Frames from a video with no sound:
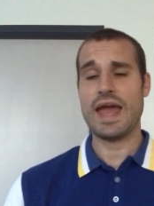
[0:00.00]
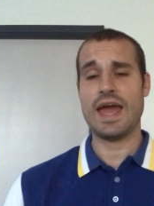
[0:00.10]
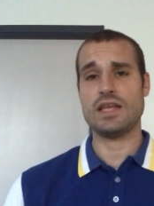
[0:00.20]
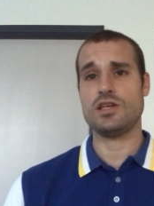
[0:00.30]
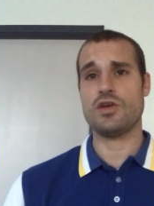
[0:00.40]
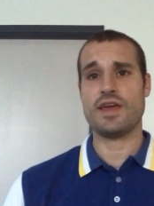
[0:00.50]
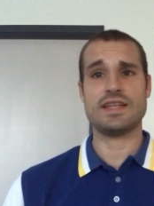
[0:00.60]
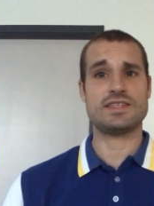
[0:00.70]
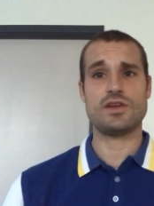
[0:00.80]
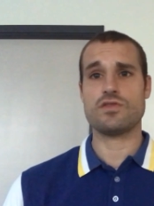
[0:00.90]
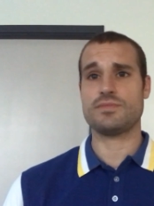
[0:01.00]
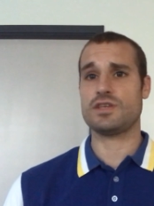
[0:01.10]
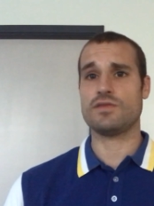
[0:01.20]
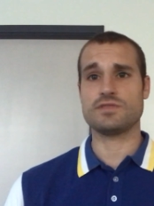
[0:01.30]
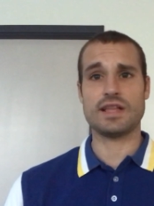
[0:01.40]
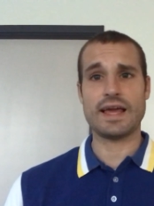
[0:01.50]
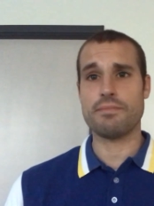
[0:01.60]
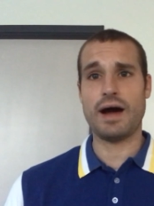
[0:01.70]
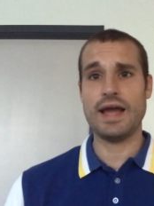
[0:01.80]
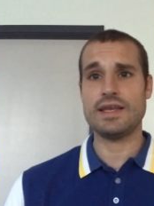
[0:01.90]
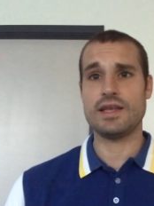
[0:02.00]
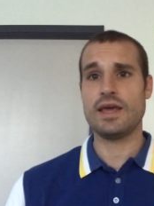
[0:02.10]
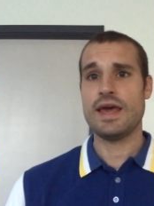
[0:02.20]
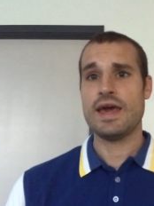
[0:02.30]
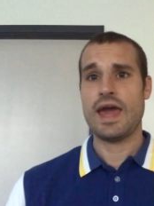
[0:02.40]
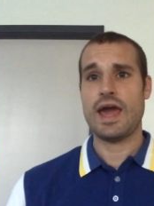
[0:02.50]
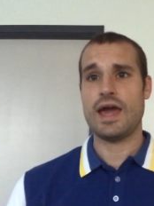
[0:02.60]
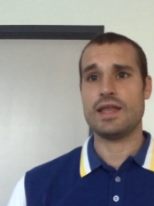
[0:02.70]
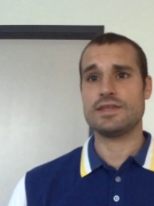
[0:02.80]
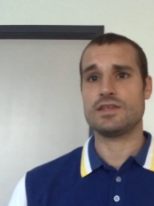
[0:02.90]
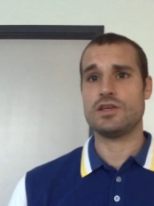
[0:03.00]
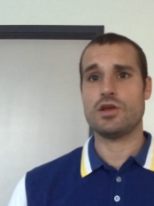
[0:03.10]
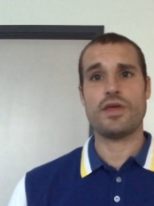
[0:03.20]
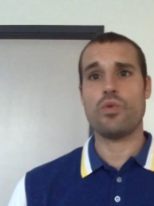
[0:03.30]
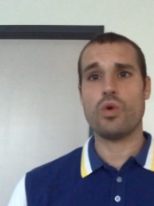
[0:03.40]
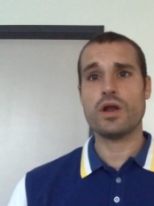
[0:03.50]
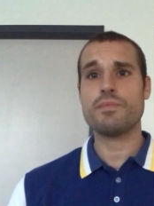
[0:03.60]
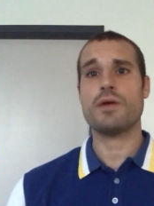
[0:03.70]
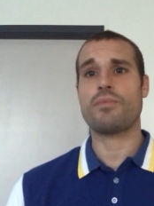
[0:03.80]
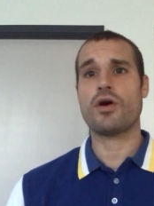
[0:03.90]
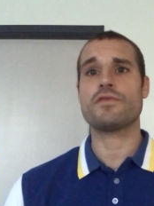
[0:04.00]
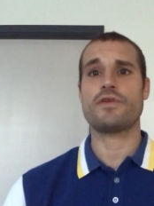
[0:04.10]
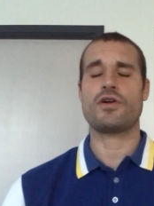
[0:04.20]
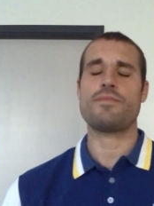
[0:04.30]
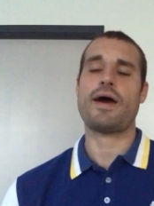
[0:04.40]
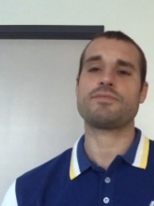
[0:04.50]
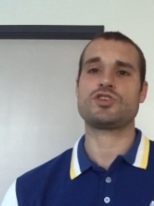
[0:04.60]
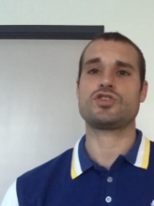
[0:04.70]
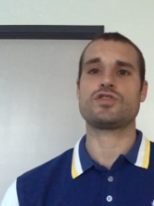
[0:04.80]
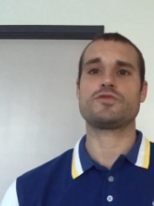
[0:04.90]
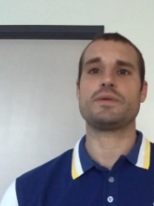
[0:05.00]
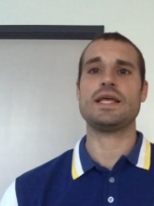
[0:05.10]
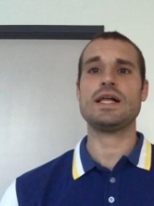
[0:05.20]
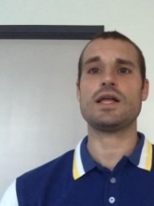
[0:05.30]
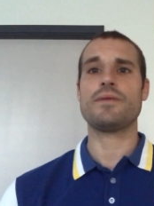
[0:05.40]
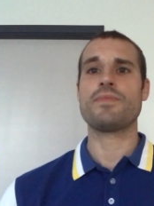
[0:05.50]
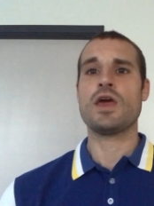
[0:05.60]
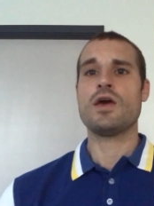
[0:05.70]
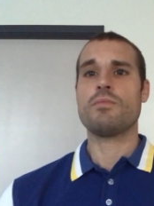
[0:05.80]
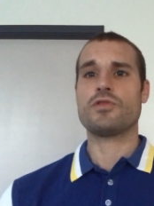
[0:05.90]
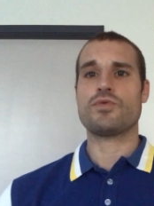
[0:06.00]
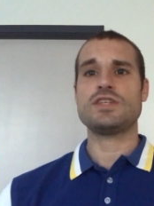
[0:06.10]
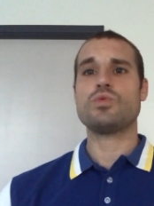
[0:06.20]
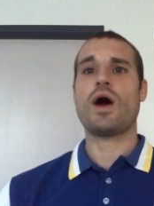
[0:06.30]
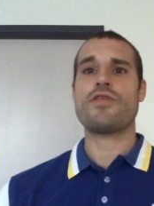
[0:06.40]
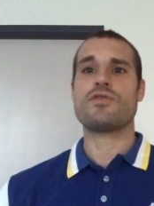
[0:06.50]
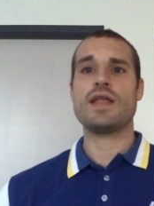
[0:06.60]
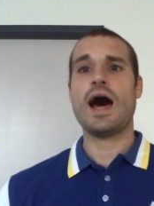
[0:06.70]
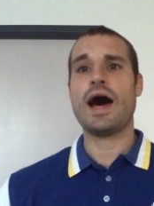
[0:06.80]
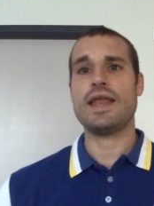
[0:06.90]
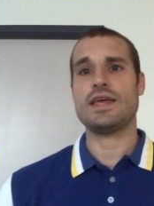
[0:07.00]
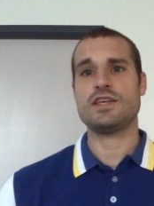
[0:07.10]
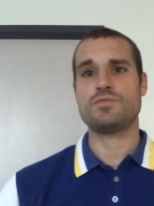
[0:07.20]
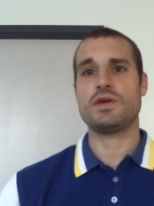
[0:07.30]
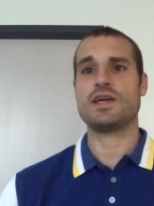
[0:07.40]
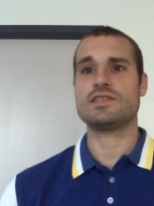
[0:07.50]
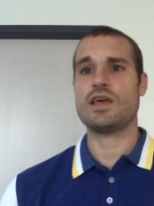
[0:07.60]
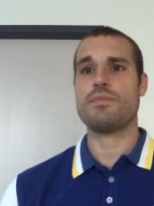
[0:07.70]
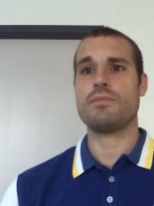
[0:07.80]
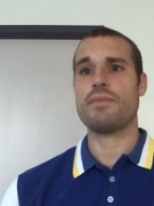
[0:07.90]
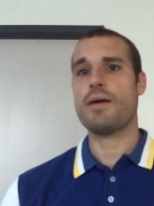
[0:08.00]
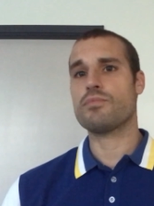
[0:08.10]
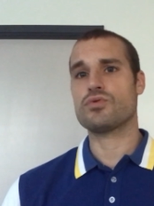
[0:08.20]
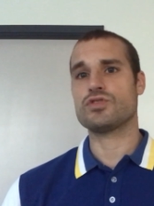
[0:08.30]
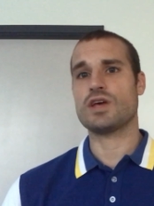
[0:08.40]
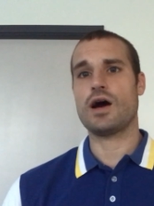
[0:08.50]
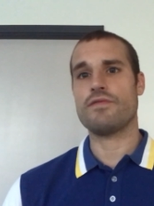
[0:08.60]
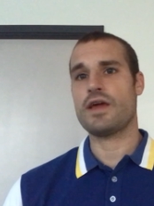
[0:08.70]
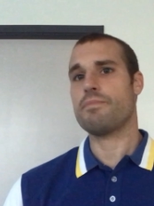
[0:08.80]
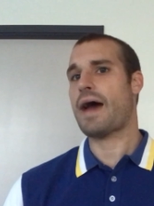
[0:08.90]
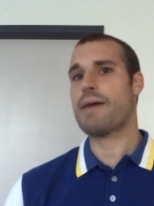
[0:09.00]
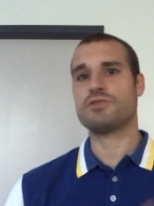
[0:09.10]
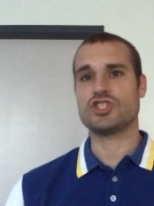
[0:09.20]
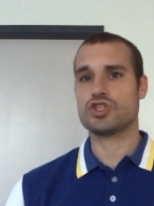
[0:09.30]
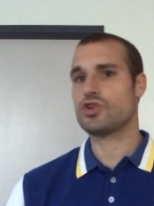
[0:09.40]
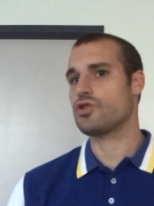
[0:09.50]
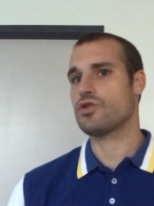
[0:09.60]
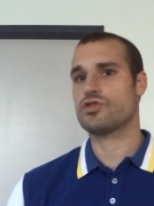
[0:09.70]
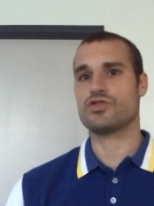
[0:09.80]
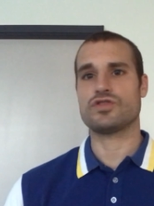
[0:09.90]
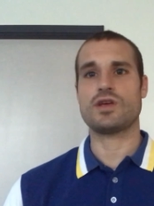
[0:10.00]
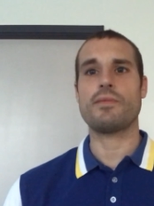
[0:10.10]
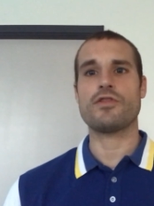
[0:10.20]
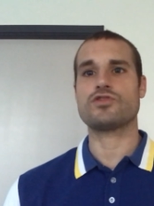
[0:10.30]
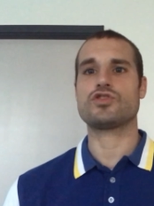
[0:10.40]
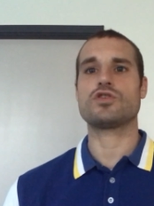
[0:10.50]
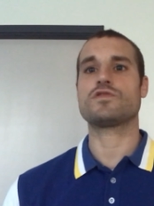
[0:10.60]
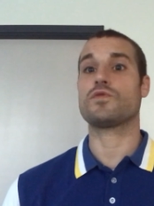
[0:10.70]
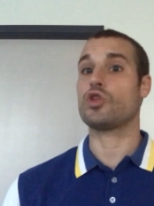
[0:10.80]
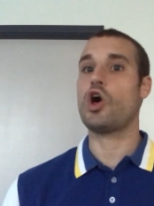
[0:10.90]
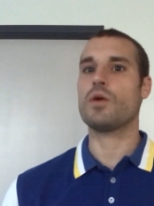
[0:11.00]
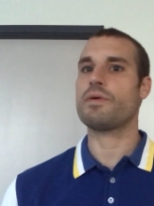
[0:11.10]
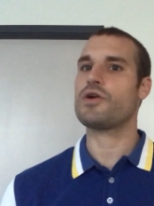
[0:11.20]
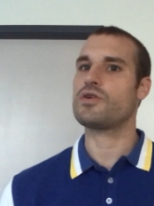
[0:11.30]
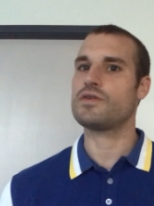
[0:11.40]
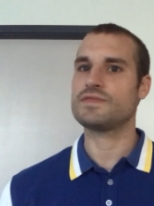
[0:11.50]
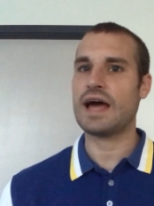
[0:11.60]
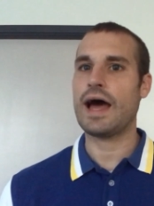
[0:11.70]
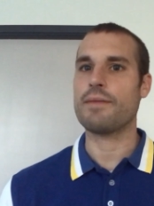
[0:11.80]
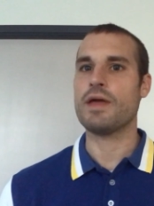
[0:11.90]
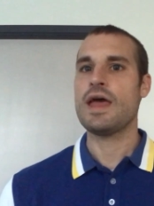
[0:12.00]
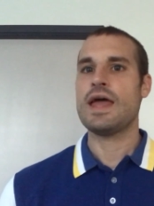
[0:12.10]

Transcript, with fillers: and you know they consider themselves like-minded and you know they want to be a part of Verity Baptist Church Manila, but the reason why they're not is because they've been members of a Baptist church or some other church for a long period of time.